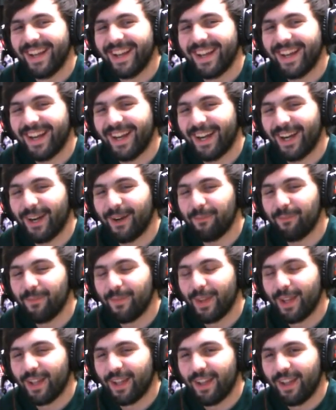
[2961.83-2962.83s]

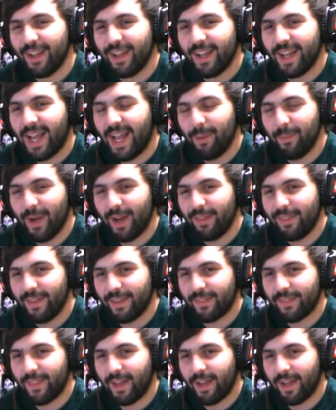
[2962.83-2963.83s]
I mean, I
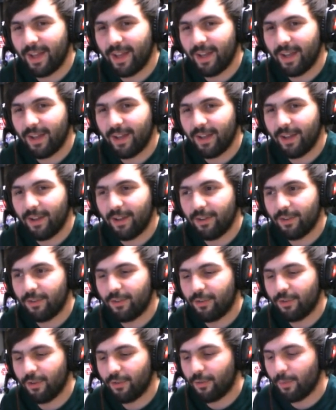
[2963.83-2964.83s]
think that
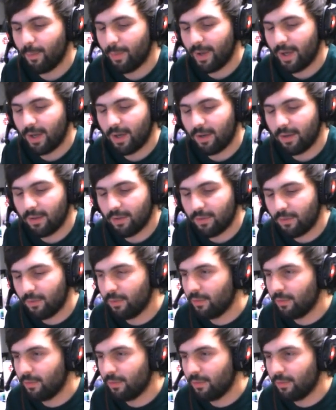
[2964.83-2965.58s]
just about